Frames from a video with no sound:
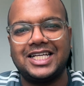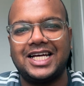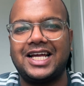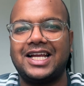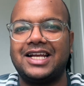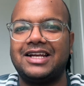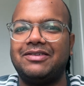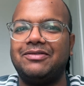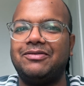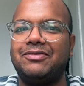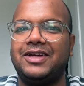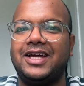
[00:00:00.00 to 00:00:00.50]

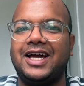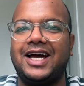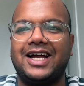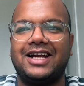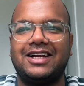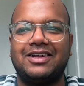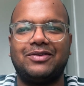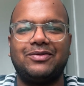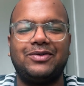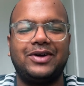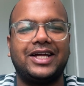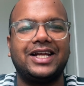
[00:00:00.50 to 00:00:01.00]
and we had
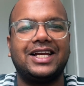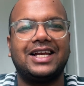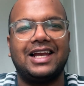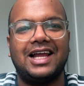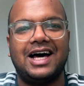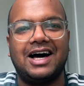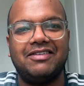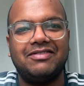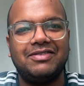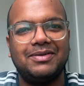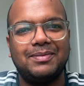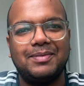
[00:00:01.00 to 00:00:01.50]
a quick
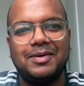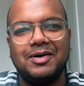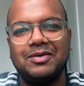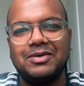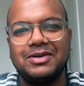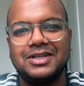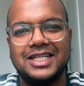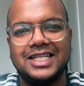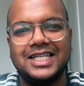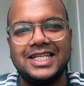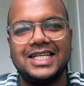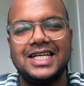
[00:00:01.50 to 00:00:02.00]
laugh
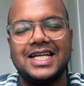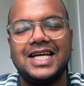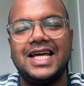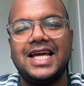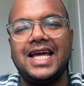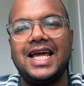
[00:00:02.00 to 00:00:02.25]
about it.